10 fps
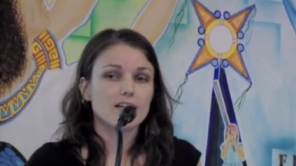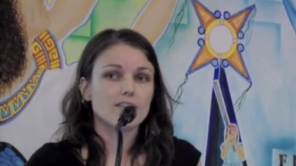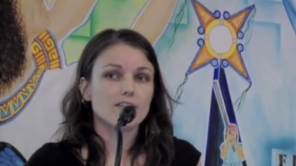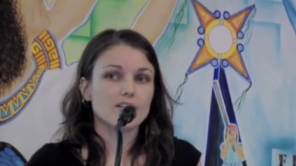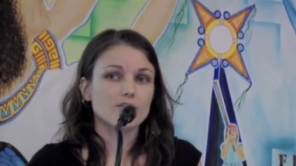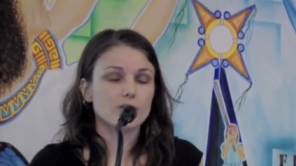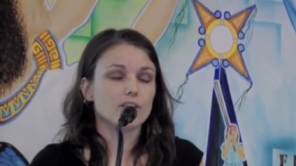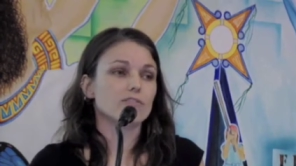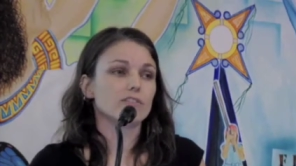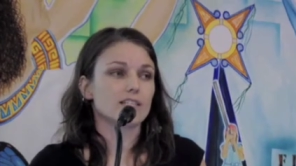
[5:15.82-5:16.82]
that you can
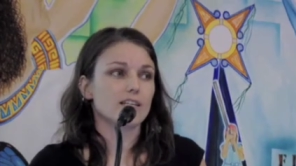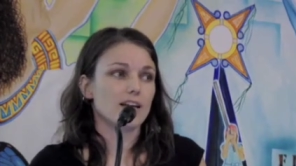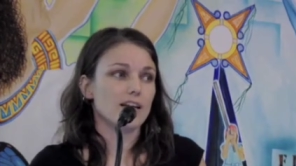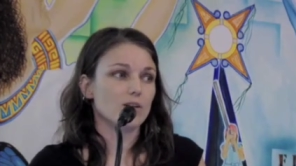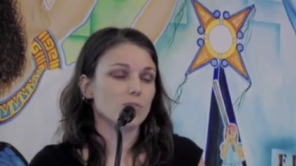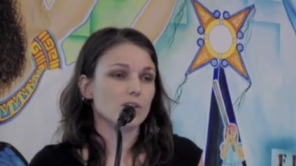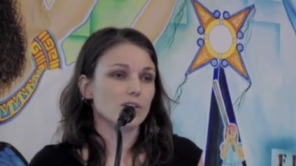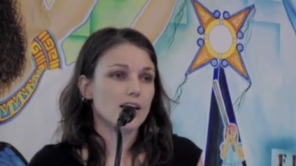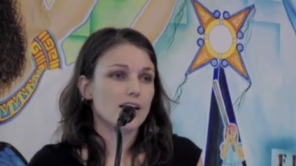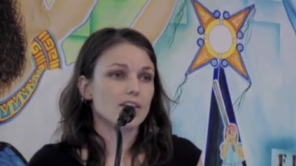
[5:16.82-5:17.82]
inflict on an animal
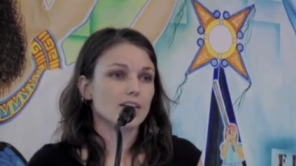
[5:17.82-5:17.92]
that